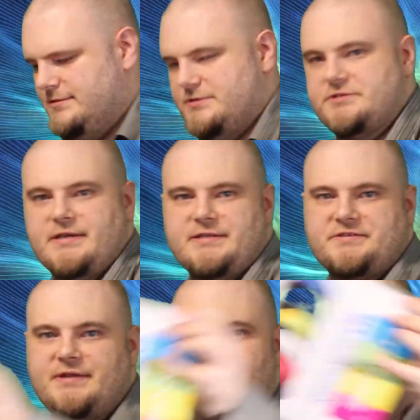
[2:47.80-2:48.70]
looks like
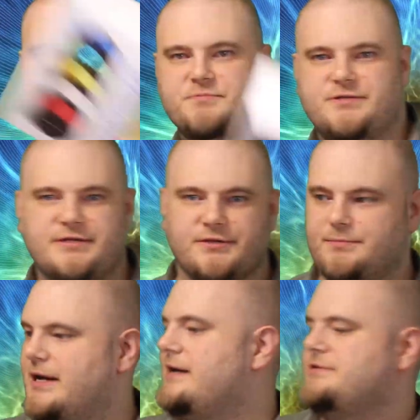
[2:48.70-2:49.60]
it's not in this particular
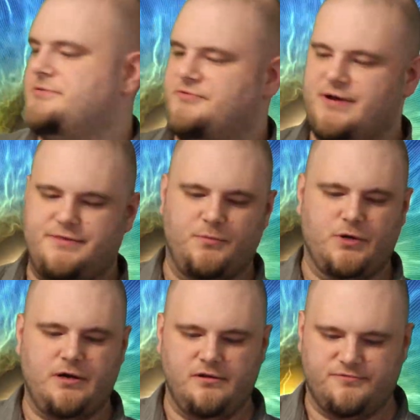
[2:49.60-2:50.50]
box. We've got the
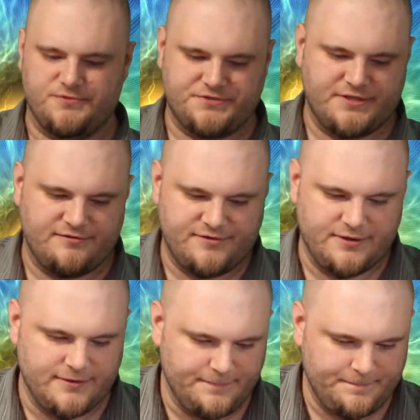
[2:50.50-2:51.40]
more colorful stuff
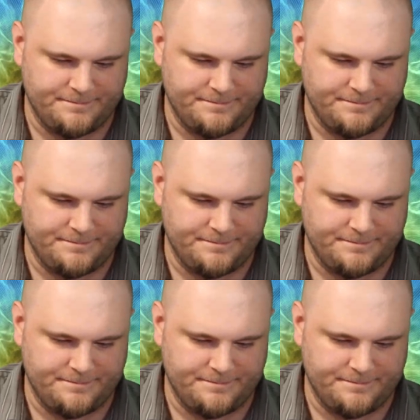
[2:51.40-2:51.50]
here.